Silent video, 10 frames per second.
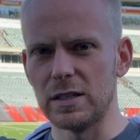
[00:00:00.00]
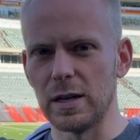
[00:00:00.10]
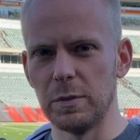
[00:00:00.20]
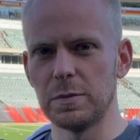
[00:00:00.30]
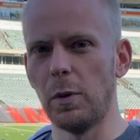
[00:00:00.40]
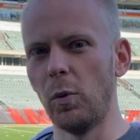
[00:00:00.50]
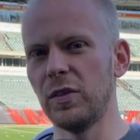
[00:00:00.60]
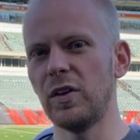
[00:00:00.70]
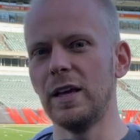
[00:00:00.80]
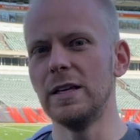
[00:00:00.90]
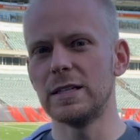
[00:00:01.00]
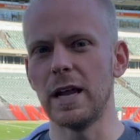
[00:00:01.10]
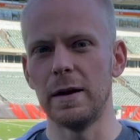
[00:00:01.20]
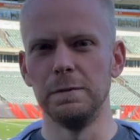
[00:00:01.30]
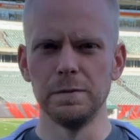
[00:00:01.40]
Simmons, but one thing he
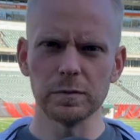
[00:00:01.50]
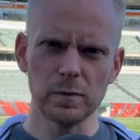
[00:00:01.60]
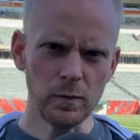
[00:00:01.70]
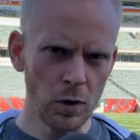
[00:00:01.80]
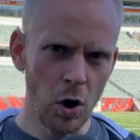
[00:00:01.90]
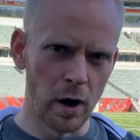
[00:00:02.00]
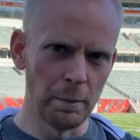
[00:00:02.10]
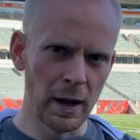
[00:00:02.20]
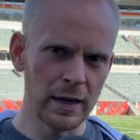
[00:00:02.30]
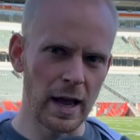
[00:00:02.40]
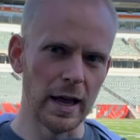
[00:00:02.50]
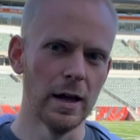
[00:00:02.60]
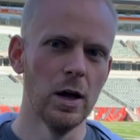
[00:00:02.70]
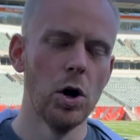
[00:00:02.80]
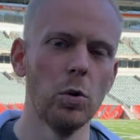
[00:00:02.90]
said on Monday
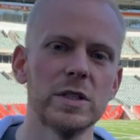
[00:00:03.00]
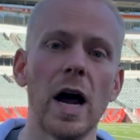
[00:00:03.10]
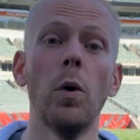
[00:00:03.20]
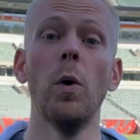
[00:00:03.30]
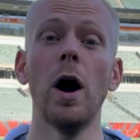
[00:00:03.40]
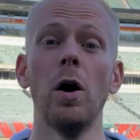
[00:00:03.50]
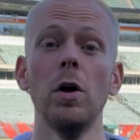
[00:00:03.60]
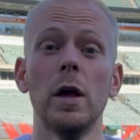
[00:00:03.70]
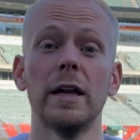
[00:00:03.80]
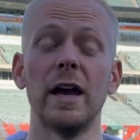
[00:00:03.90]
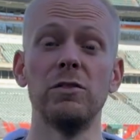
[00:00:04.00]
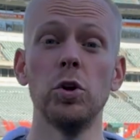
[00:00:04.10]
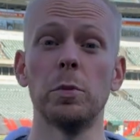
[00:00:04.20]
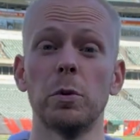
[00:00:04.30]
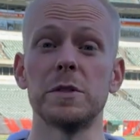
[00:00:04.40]
was how well Kevin
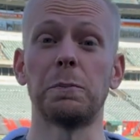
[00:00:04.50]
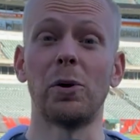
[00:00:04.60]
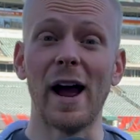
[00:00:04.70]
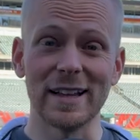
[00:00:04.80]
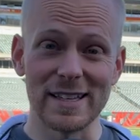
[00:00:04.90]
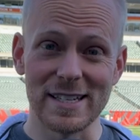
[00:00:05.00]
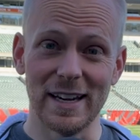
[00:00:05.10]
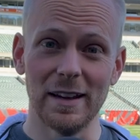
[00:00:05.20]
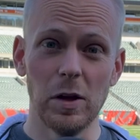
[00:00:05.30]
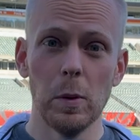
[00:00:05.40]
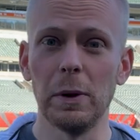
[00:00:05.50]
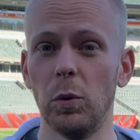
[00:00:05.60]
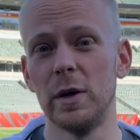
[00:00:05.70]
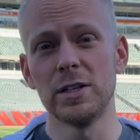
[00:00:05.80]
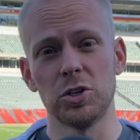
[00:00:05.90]
Huber was practicing, but it
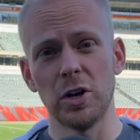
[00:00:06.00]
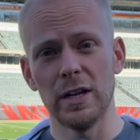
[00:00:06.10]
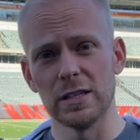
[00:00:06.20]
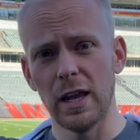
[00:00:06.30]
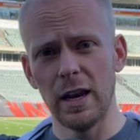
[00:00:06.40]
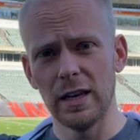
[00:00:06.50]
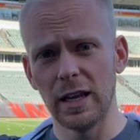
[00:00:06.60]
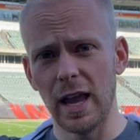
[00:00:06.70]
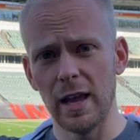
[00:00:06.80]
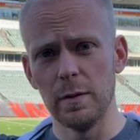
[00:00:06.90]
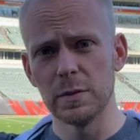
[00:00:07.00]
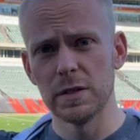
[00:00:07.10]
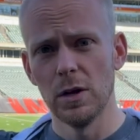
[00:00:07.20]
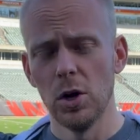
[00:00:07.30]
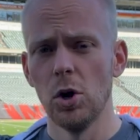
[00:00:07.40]
wasn't translating to
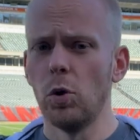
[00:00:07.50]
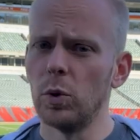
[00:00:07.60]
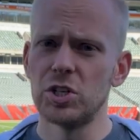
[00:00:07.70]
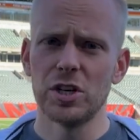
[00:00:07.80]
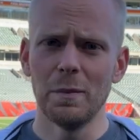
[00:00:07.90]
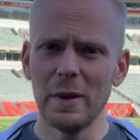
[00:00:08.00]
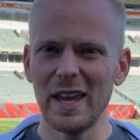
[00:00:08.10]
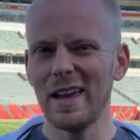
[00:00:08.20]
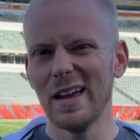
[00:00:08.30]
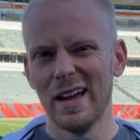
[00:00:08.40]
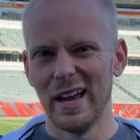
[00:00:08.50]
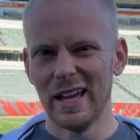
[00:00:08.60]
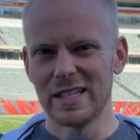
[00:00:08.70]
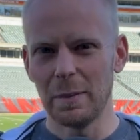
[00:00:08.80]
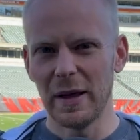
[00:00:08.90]
games, which to me
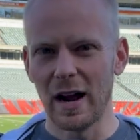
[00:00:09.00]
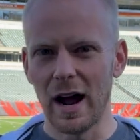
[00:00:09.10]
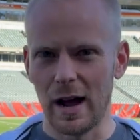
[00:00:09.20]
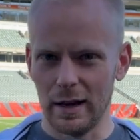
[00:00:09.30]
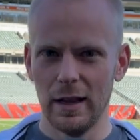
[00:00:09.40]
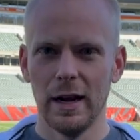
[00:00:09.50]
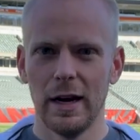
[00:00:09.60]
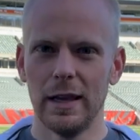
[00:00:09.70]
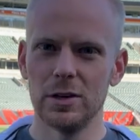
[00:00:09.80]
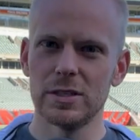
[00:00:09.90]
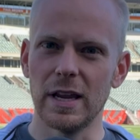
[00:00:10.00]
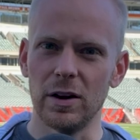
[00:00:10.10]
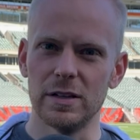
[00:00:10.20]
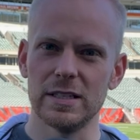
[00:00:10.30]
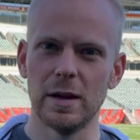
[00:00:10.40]
is a bit odd. Here's
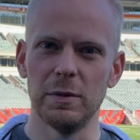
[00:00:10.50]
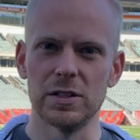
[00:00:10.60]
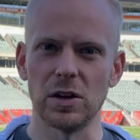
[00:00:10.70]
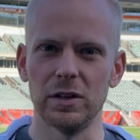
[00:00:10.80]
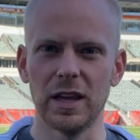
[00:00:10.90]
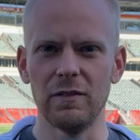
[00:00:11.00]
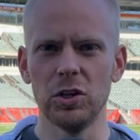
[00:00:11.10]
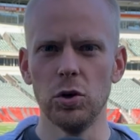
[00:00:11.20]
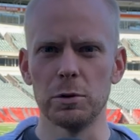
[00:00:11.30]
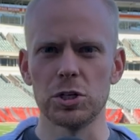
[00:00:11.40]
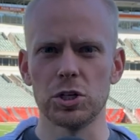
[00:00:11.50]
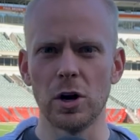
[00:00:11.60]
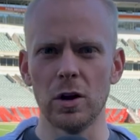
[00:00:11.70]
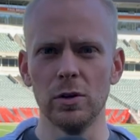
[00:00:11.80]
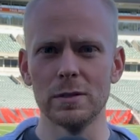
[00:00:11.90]
Darrin Simmons on Kevin Huber's
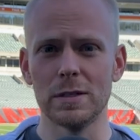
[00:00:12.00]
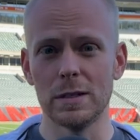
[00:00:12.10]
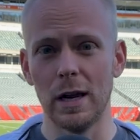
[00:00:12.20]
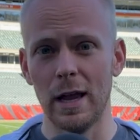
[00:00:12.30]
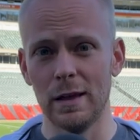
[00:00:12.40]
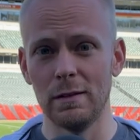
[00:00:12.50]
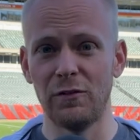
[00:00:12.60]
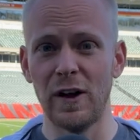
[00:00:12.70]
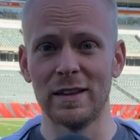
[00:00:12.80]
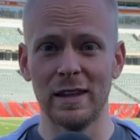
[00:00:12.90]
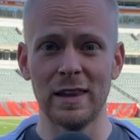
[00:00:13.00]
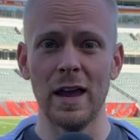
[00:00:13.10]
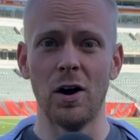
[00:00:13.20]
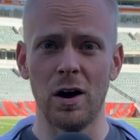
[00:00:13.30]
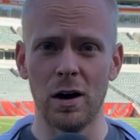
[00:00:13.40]
struggles and the fact that
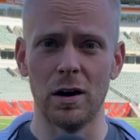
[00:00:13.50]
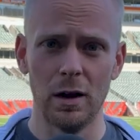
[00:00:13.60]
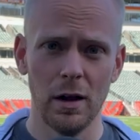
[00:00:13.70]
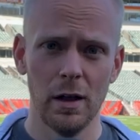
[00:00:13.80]
they are